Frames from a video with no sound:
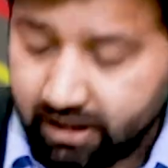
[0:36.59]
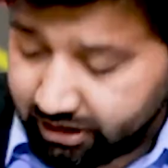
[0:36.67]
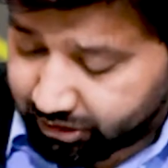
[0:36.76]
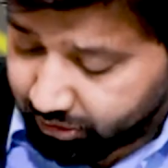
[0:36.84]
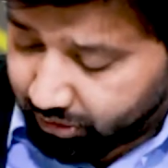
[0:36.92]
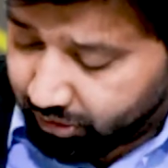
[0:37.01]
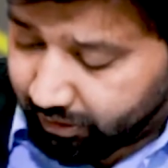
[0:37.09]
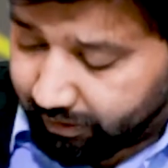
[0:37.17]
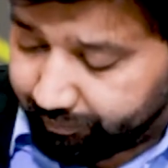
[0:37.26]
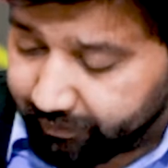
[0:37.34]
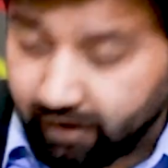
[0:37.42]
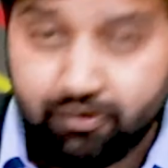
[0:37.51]

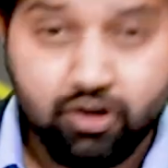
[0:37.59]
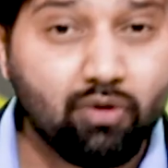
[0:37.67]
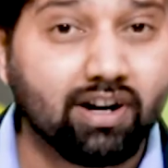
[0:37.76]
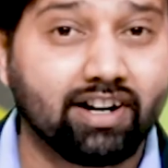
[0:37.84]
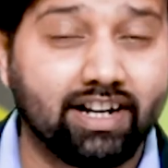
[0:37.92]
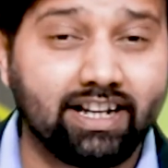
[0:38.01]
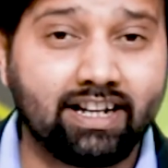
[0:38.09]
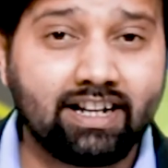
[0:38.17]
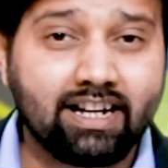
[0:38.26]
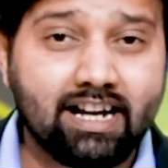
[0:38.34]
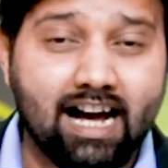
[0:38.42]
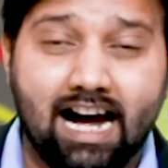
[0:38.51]
So if you are
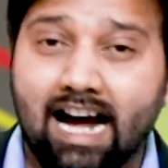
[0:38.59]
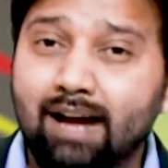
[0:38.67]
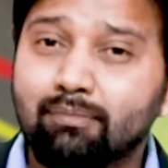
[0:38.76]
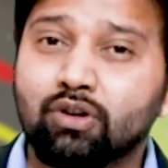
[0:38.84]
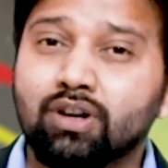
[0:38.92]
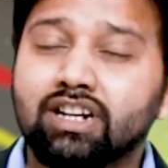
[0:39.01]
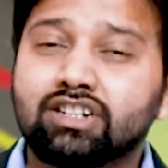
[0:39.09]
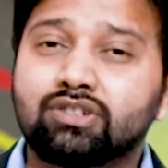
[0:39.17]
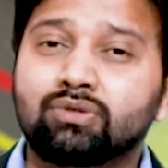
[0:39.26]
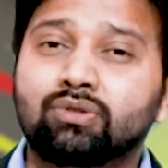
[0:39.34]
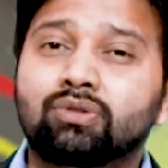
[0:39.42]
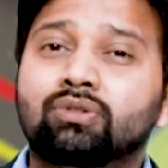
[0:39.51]
ready, I'm going
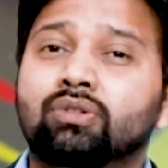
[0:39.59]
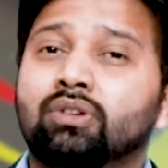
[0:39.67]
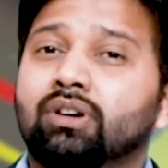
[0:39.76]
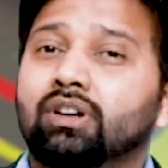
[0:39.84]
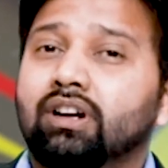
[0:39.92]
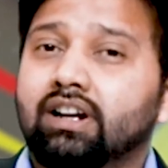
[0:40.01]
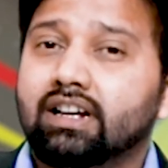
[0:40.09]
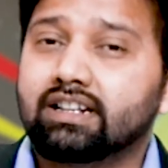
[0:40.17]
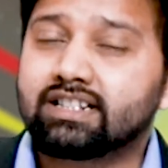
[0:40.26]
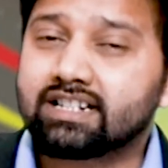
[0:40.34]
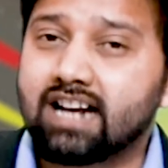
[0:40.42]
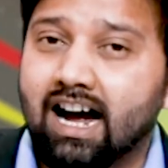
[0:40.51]
to
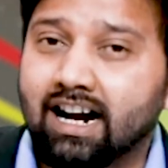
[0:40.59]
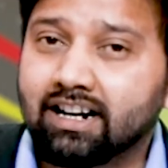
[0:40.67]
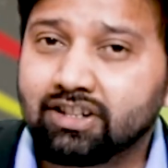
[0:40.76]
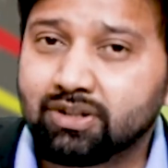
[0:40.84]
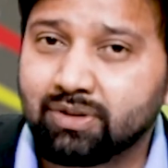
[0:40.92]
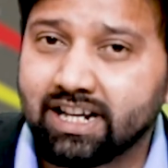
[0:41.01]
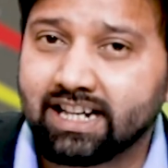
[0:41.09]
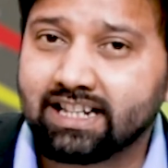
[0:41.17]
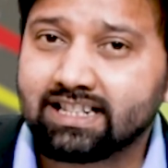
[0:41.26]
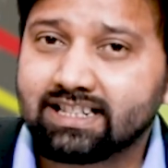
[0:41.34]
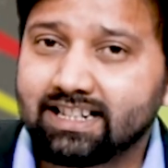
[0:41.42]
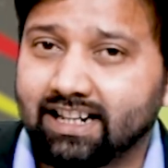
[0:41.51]
start
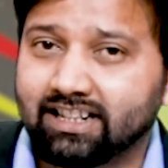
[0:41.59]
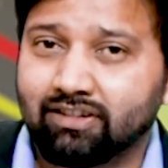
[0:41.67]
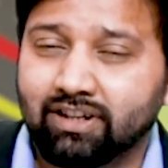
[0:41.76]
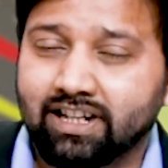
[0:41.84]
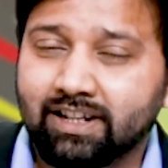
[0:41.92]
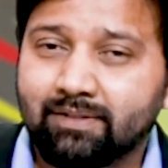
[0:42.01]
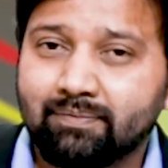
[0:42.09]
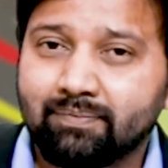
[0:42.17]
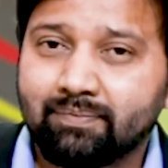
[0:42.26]
today's activity.